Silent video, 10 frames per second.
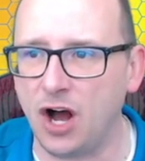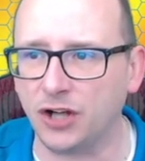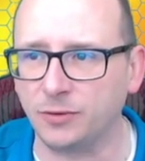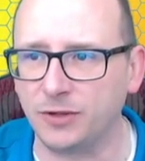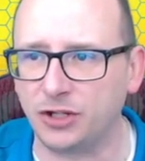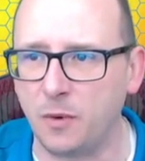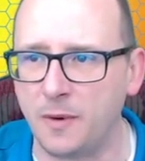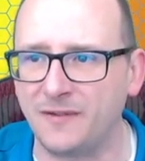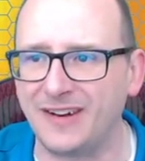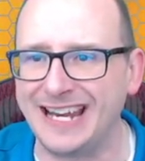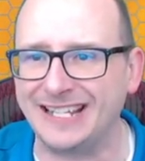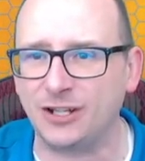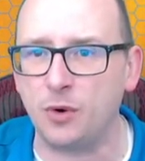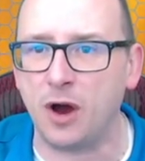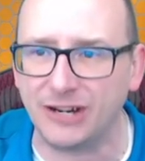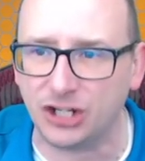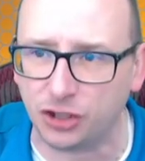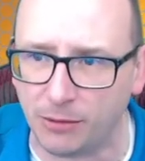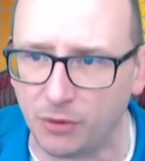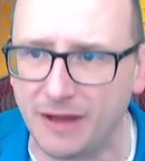Arsenal with a 2-1 win over Leeds, who are in
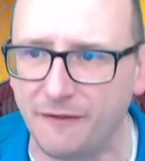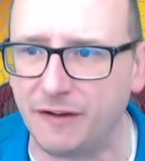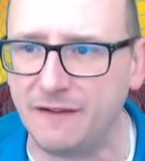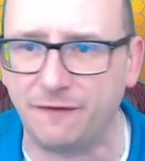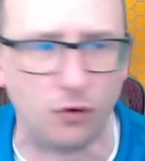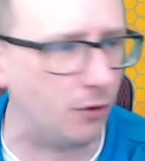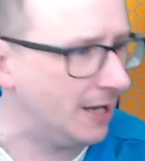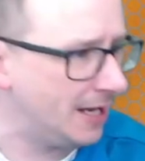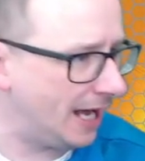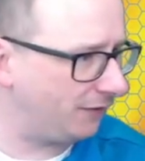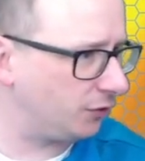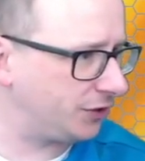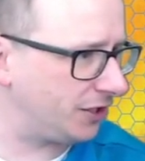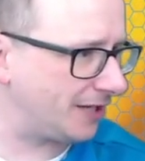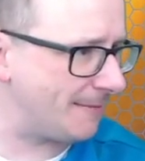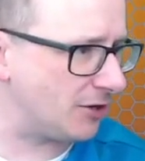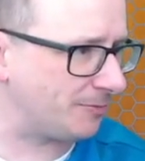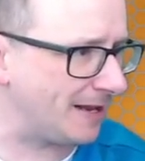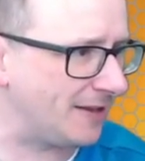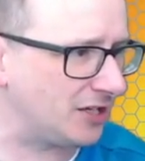trouble. Then 3-4, and of course it doesn't get much
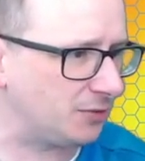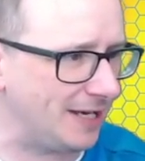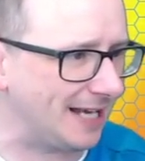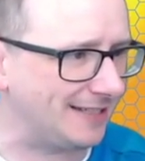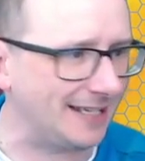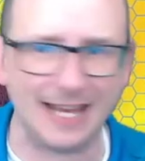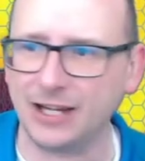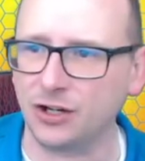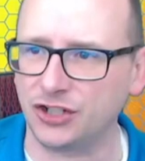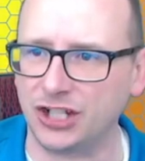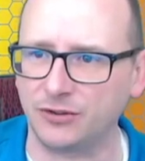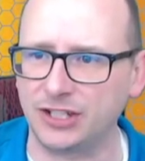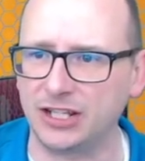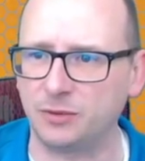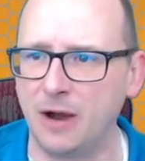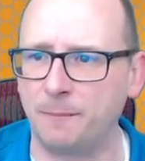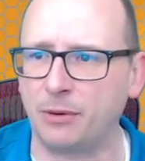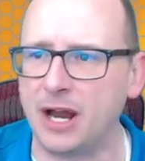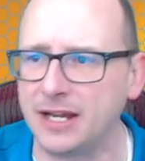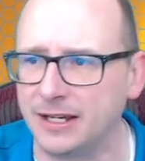better this week as they take on Chelsea as well.
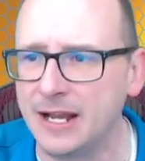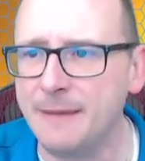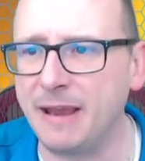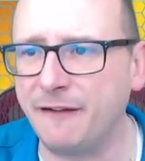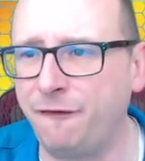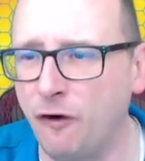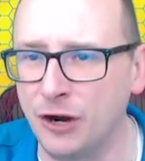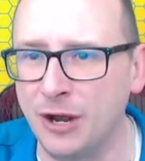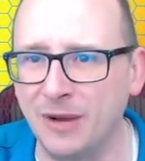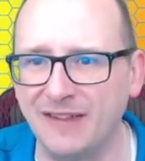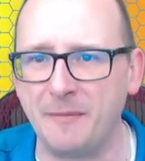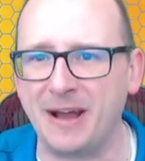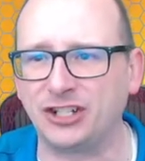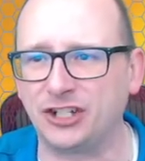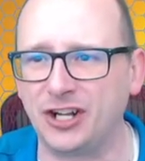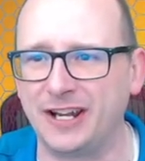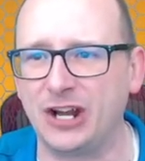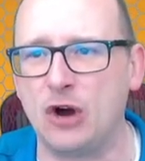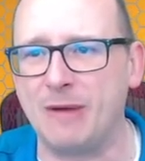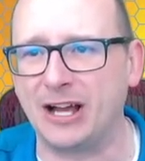Brighton, big 4-0 win over Manchester United.
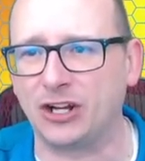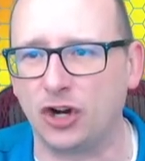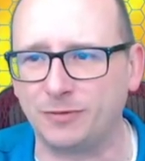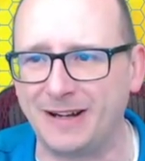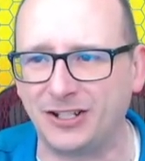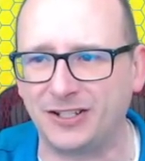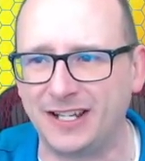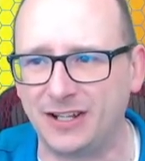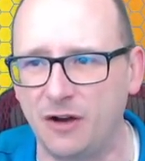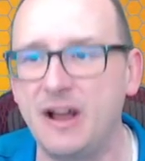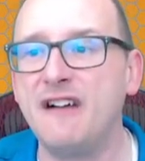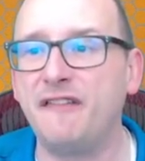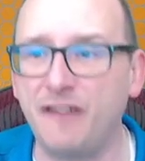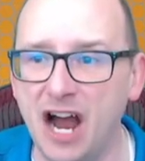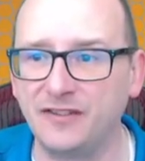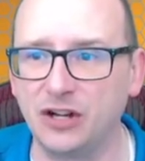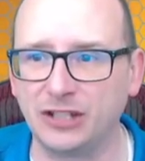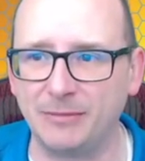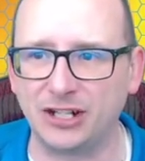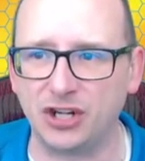Oh my gosh, Manchester City though, 5-0
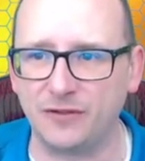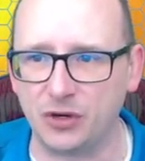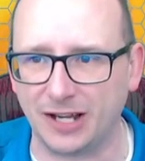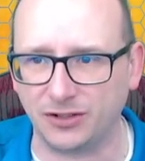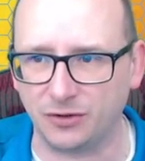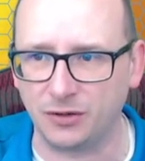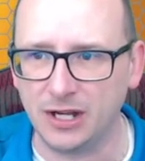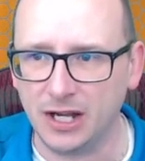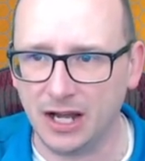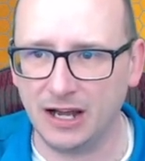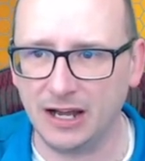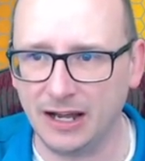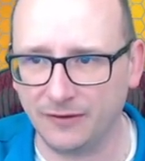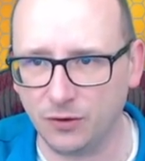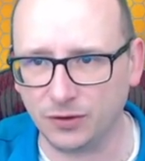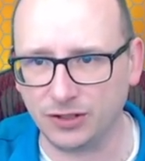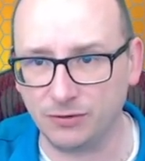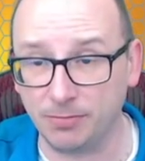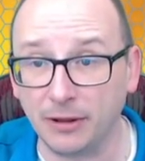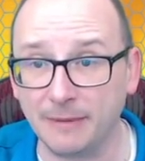demolition over Newcastle, of course, to
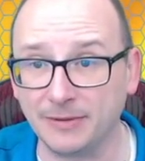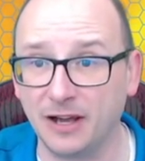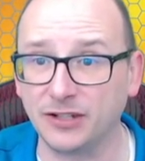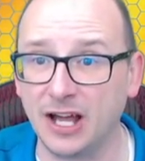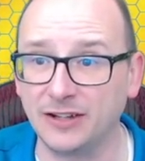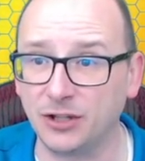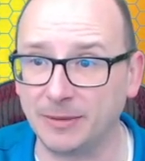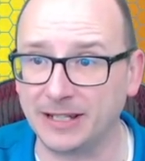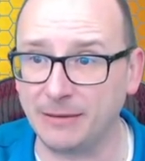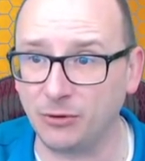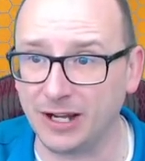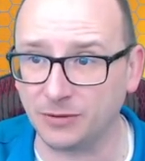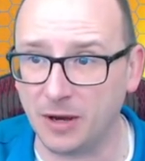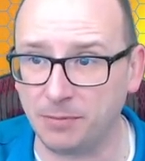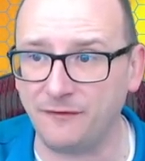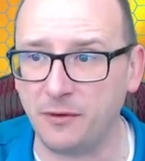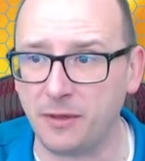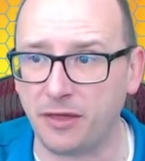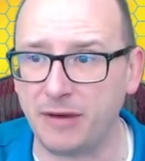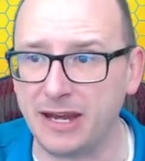put themselves at the top of the table as well. Brentford
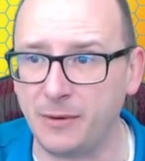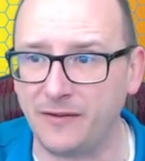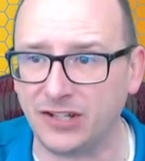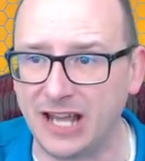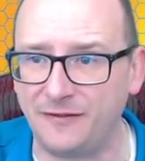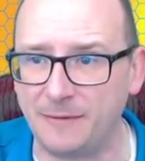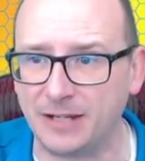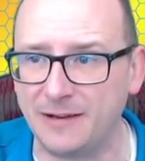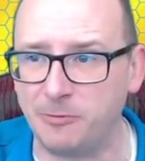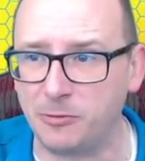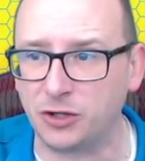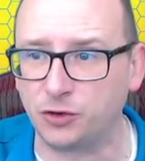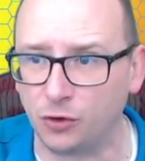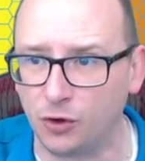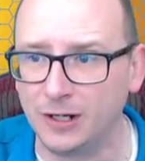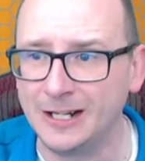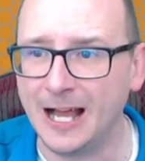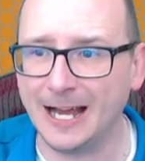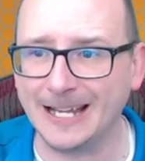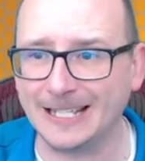with a 3-0 win over Southampton, Liverpool with a draw
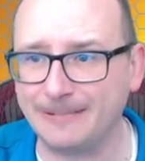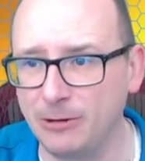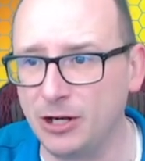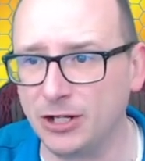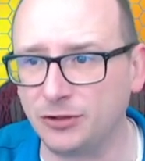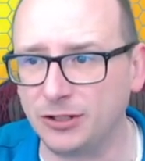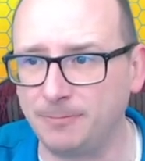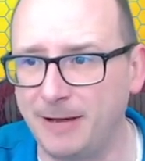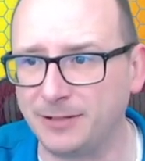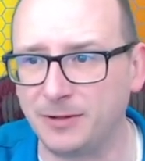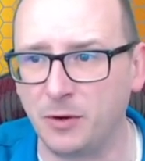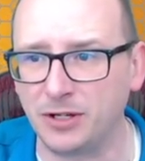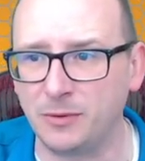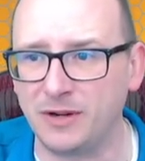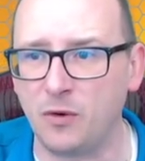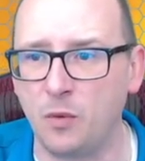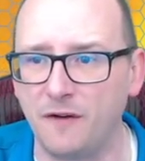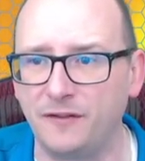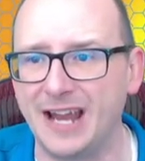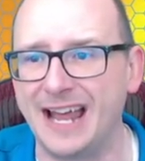against Spurs, Crystal Palace with a 1-0 win over
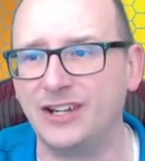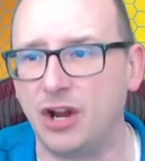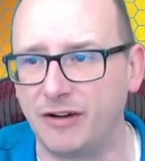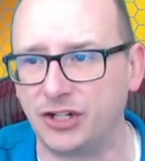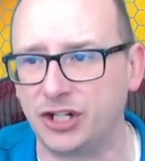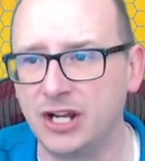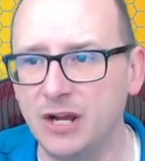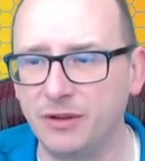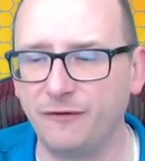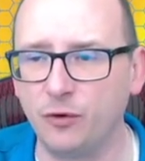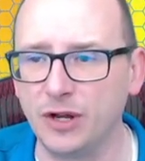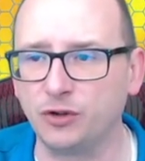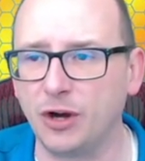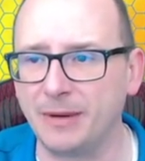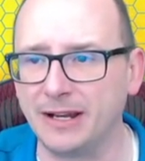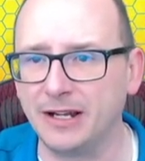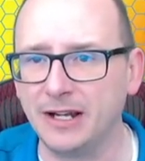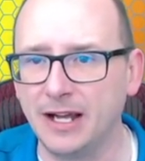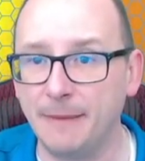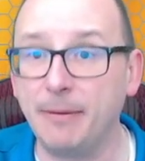Watford, and Norwich with a 4-0 drubbing
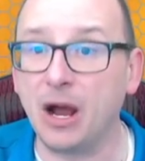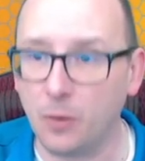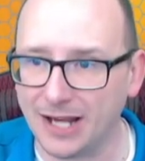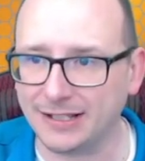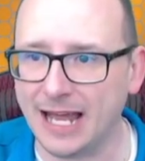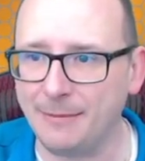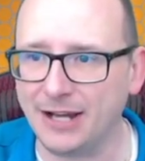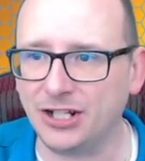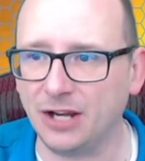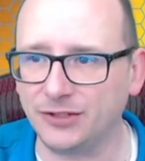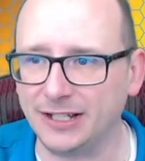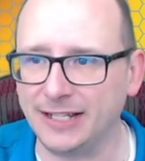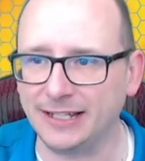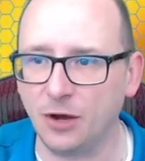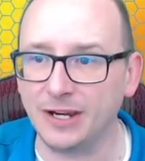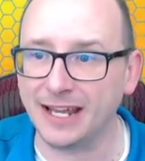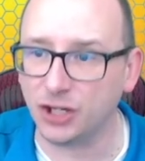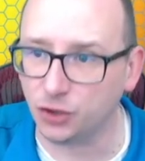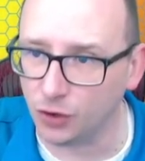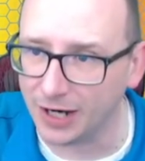by West Ham. And Chelsea did only get a
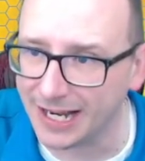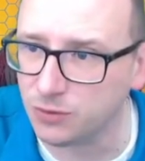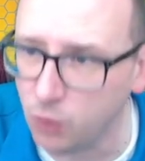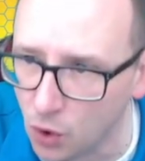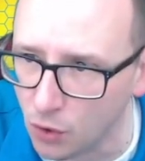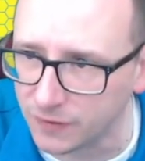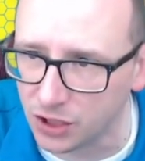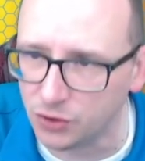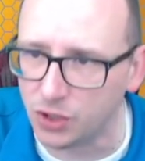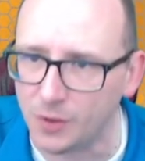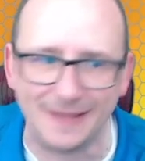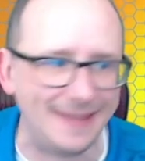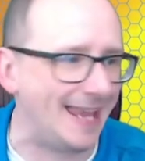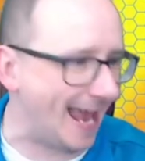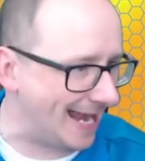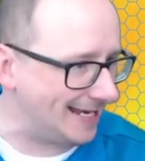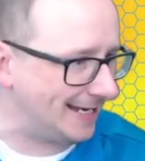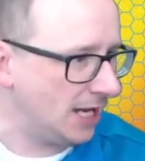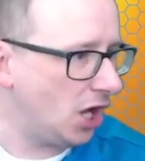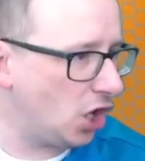draw against Wolves, 2-2 in the end
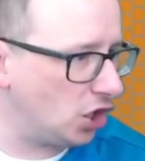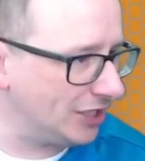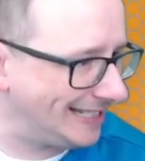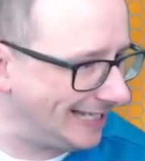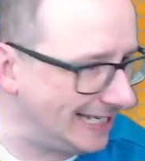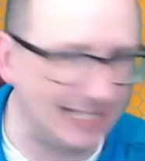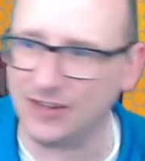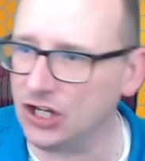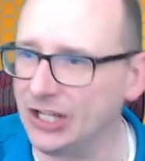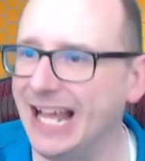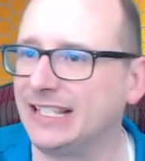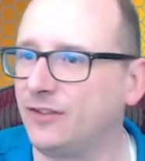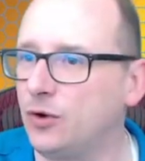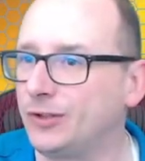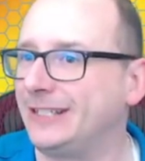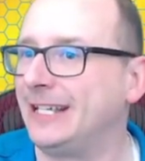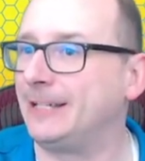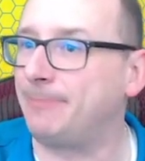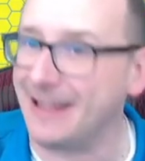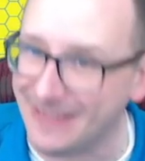on this one. That's, of course, the
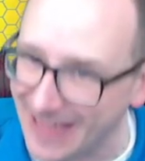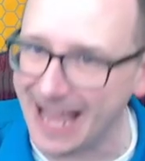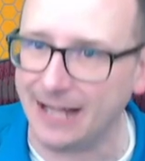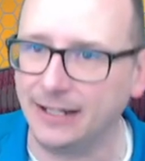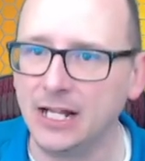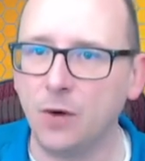state of play there.